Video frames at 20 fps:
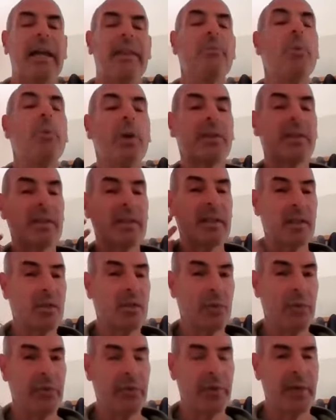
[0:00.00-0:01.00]
And what does it
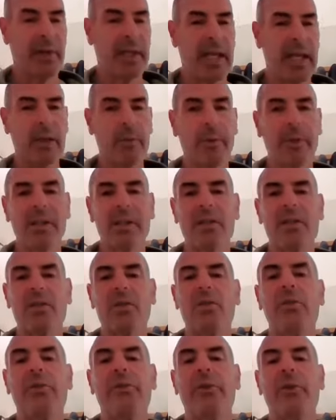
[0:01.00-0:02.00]
do for the neck? What does
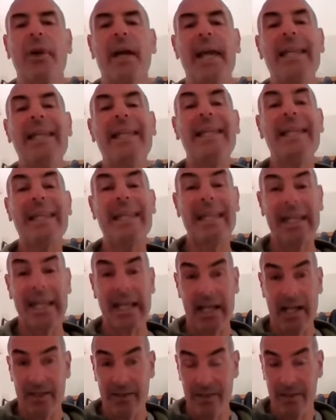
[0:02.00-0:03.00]
it do for
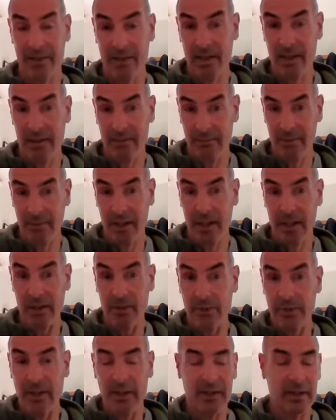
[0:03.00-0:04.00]
anything else,
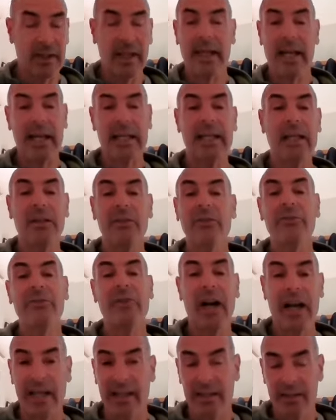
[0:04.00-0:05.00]
that I can
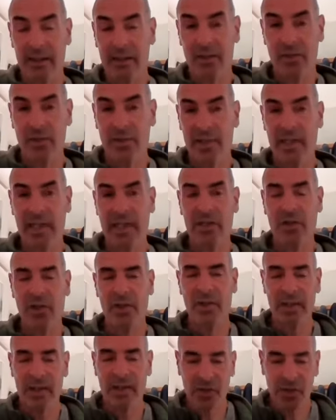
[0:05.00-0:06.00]
find, to see
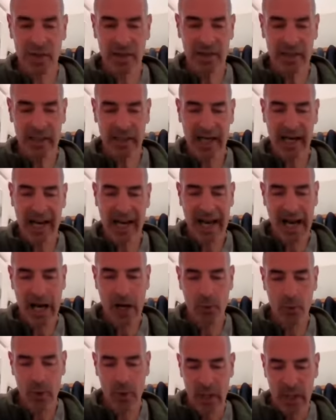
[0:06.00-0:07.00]
just
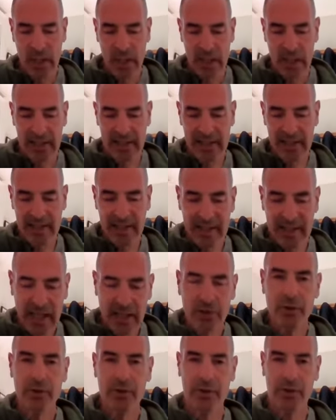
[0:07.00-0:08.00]
how
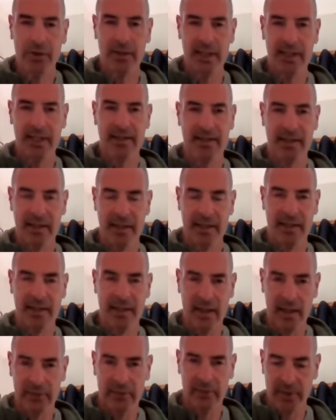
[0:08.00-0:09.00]
central is this
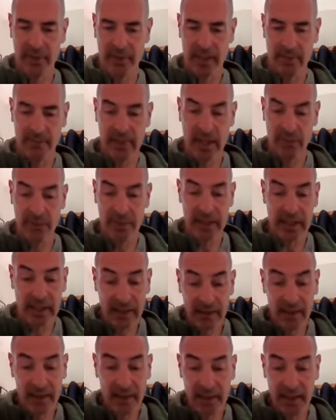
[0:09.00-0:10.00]
liver thing. Now, the
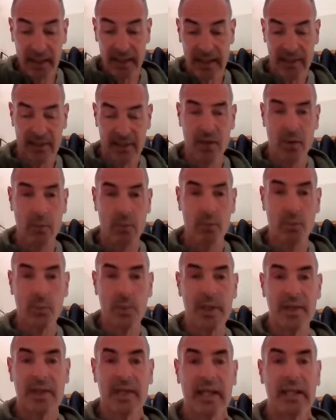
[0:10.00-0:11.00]
other thing is, so
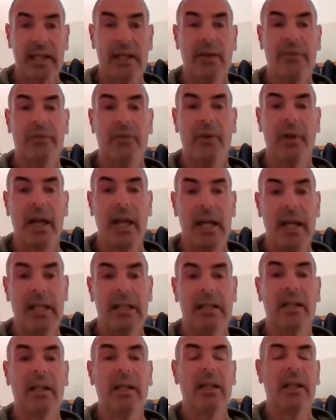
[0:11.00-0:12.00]
we say liver
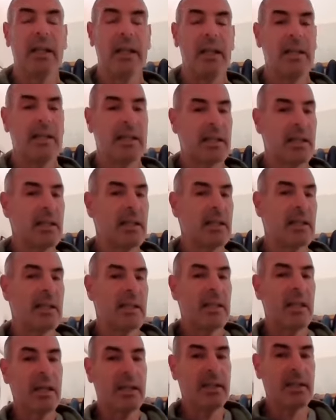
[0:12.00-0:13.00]
8 is
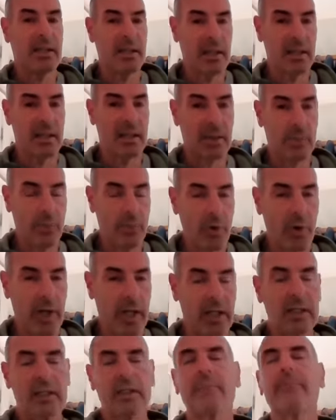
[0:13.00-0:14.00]
the cyst
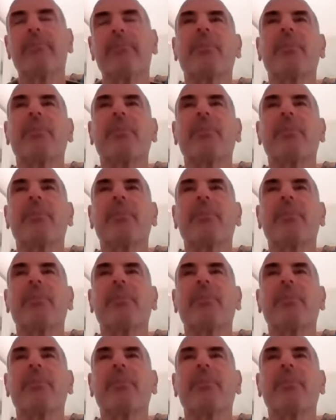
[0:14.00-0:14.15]
point,